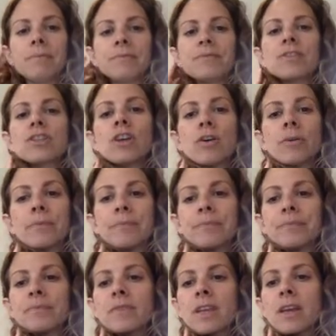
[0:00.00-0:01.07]
So
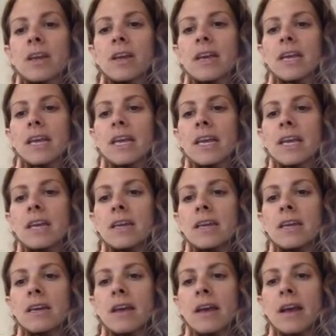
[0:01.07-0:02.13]

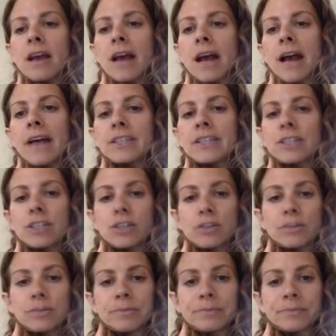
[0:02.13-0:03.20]
in Act
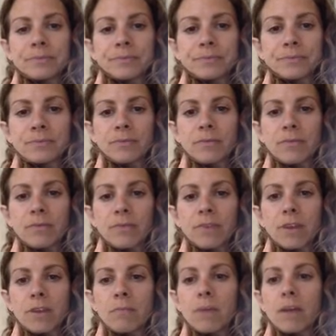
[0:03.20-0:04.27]
2,
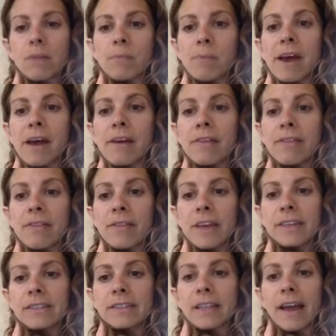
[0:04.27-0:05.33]
Macbeth
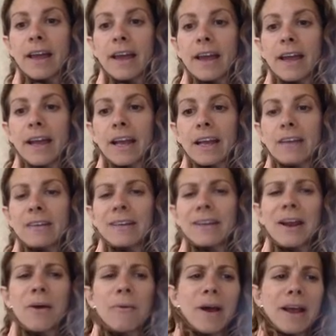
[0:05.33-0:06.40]
is like, you
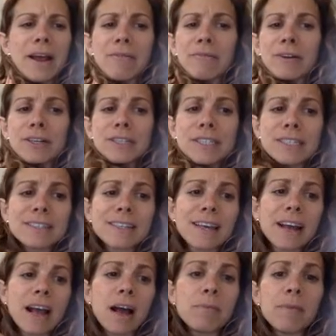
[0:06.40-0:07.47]
know what? At first, he's
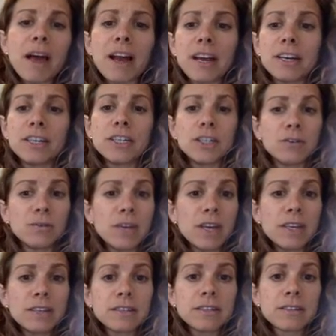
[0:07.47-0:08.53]
like, I'm not going to do this.